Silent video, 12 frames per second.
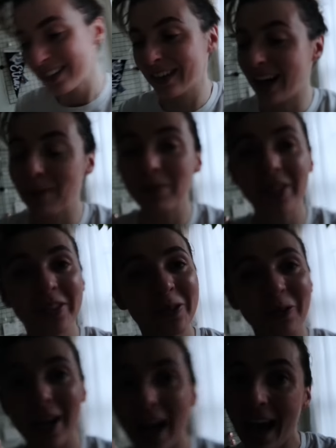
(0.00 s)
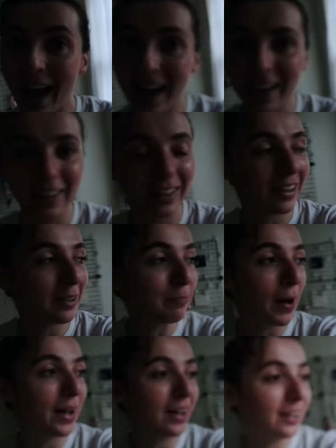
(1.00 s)
So I'm just gonna wear a hat. Uh,
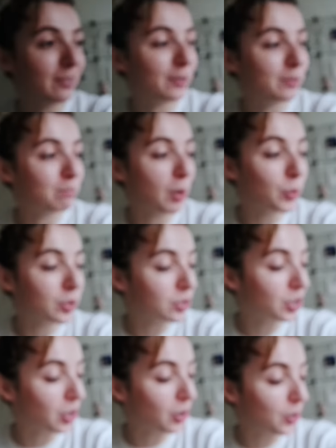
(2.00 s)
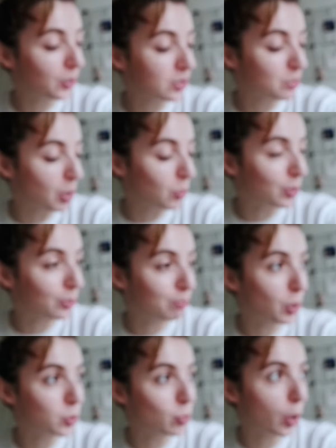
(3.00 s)
my my winter coat is my
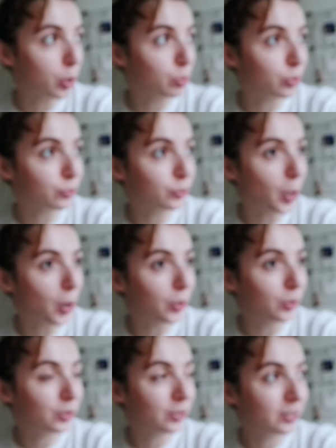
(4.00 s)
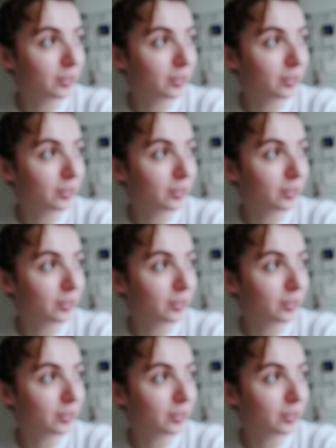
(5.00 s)
most waterproof coat.